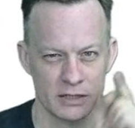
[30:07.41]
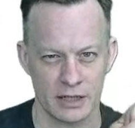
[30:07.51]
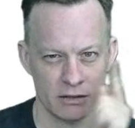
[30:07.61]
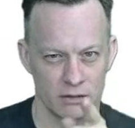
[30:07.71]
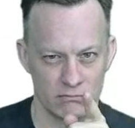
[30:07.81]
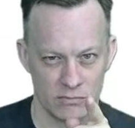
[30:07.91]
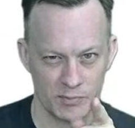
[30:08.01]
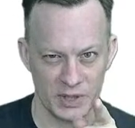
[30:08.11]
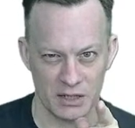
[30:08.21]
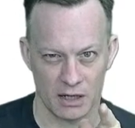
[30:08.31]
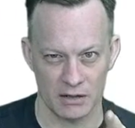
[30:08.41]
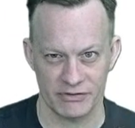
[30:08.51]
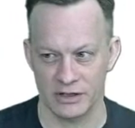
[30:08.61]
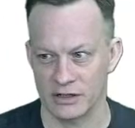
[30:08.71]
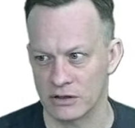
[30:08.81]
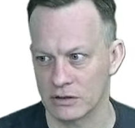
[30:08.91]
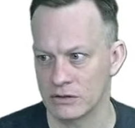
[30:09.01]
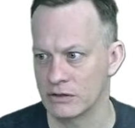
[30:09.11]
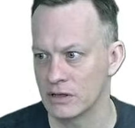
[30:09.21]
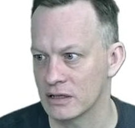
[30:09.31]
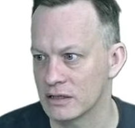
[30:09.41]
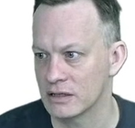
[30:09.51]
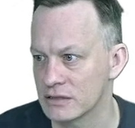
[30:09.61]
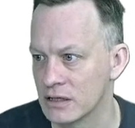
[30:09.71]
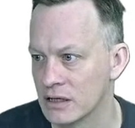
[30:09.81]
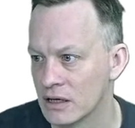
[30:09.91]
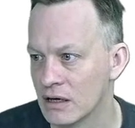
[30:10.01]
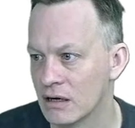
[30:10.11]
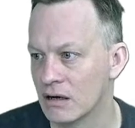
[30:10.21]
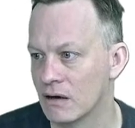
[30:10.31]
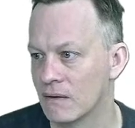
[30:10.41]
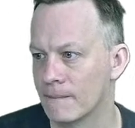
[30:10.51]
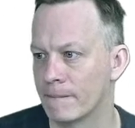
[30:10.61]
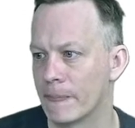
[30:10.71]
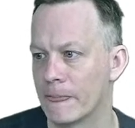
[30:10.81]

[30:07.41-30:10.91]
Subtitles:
Yeah, Be confident, girl. You got this. Um,